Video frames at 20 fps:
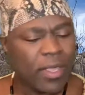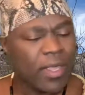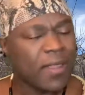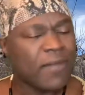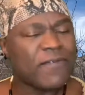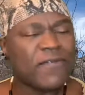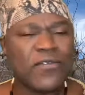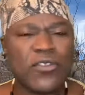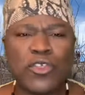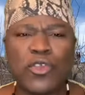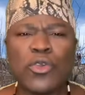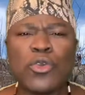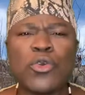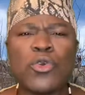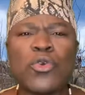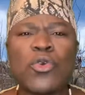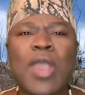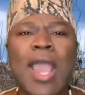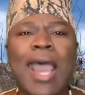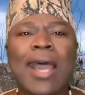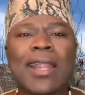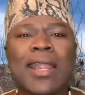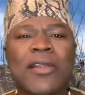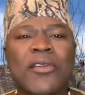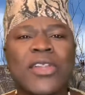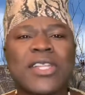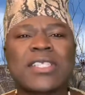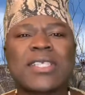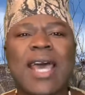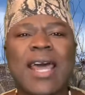If you are a
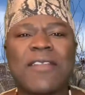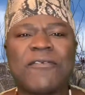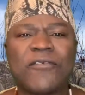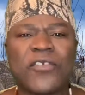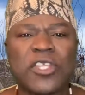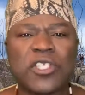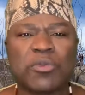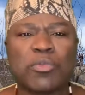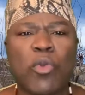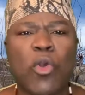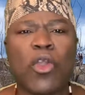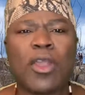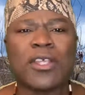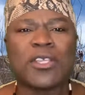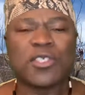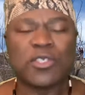return Fishmonger